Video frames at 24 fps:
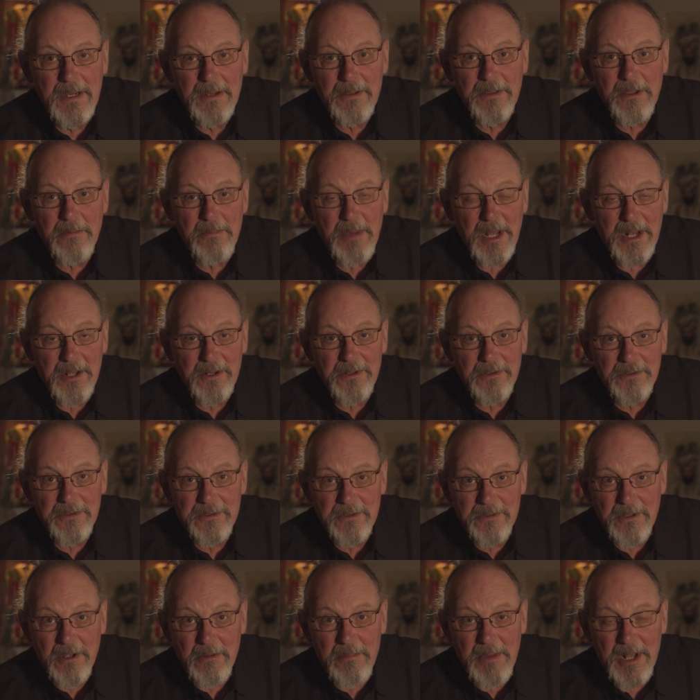their medical
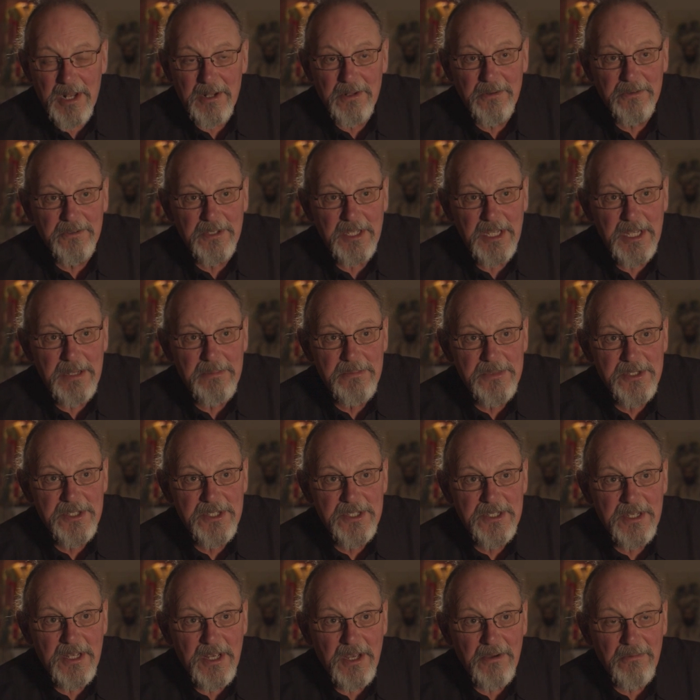their medical
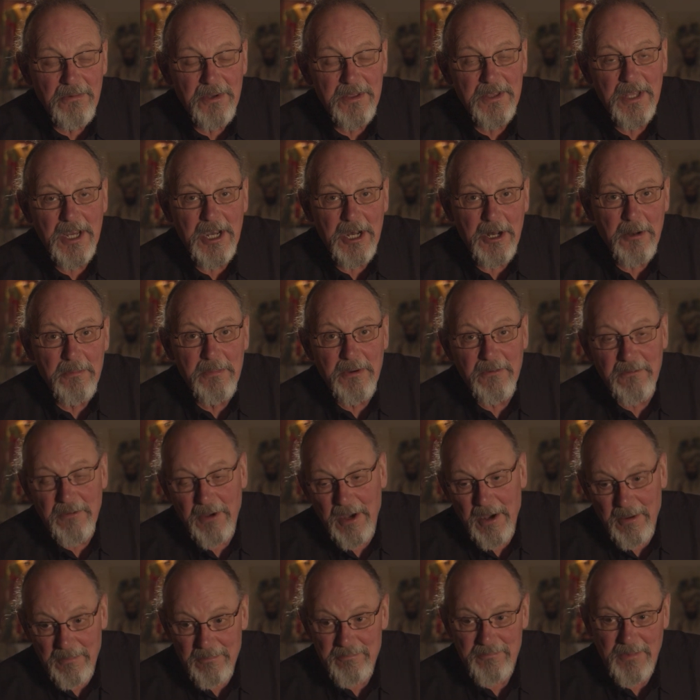teams with the help of
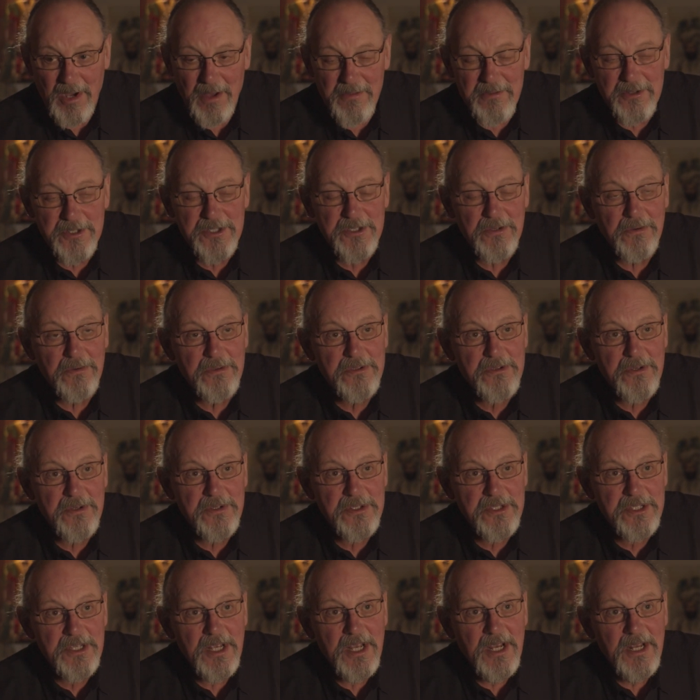other
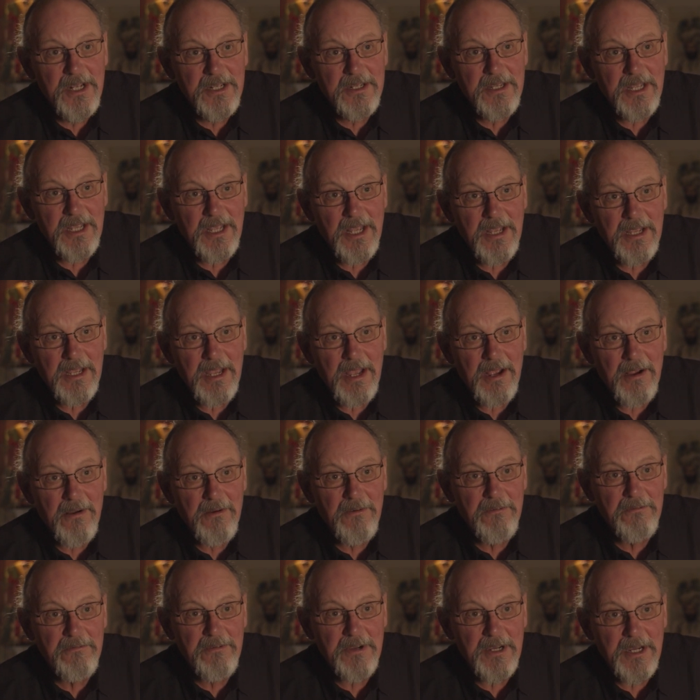soldiers, taking care
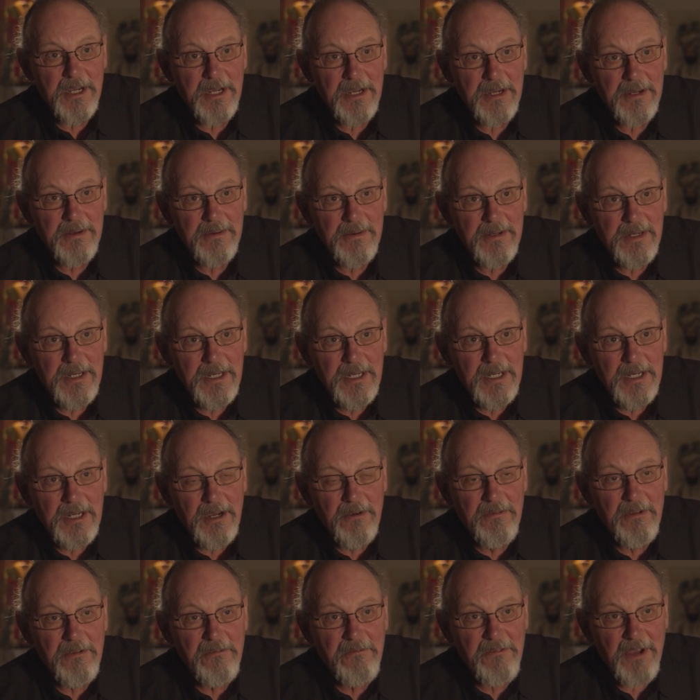of, uh,
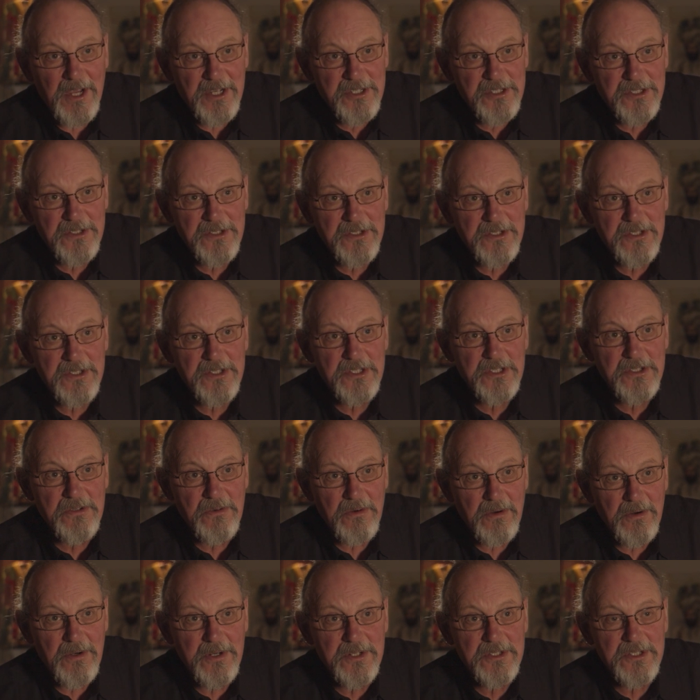of infections and
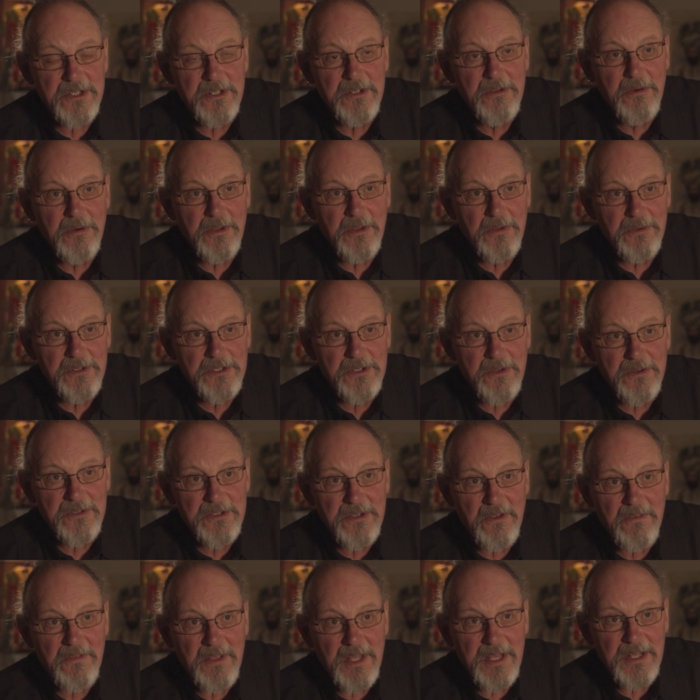sores and doing those sorts
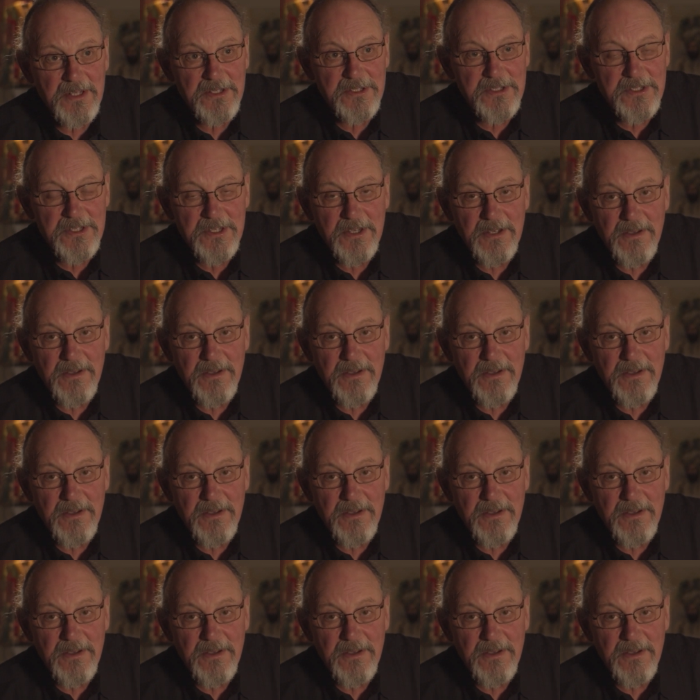of things.